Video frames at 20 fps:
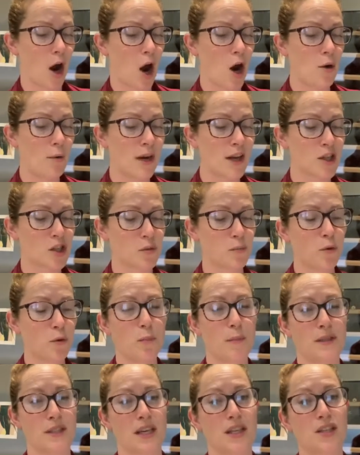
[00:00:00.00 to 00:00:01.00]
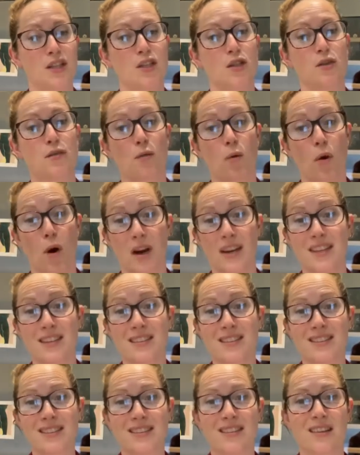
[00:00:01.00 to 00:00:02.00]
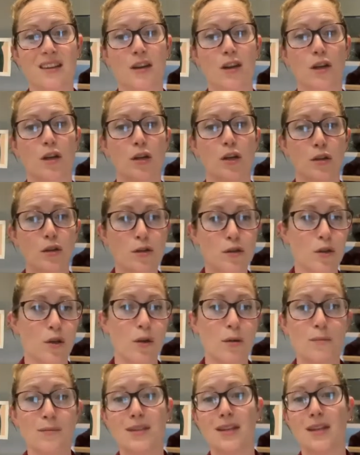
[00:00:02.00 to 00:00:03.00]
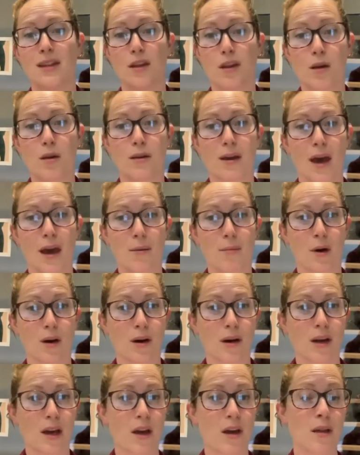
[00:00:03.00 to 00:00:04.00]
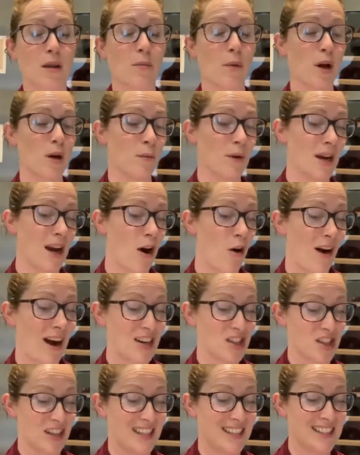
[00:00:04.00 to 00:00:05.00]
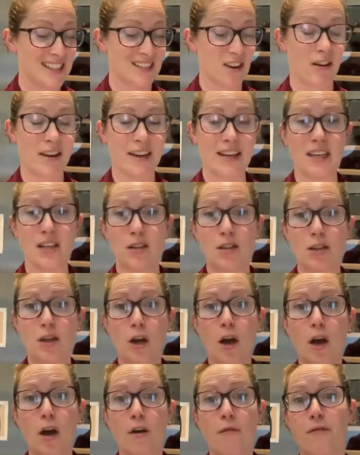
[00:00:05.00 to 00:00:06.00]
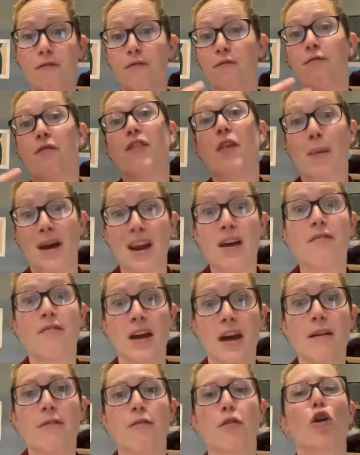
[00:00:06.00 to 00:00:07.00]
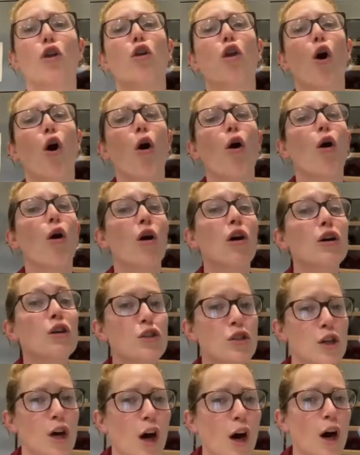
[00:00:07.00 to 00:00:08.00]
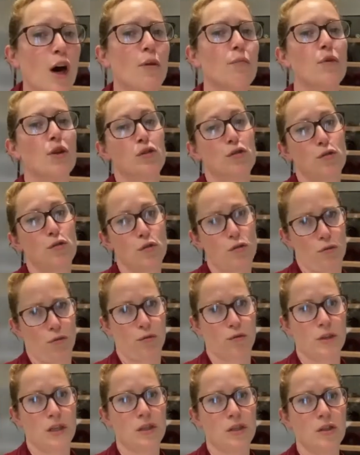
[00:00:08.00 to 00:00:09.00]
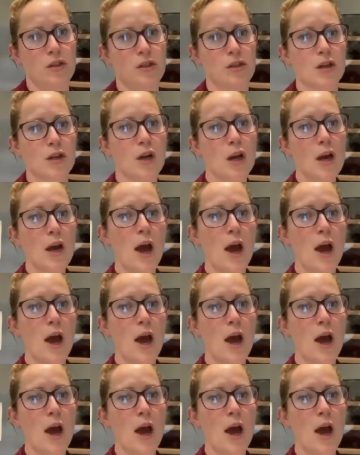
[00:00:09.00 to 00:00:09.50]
Only a small percentage of wines that are consumed in the UK market at the moment are actually designed for the benefit of long-term storage.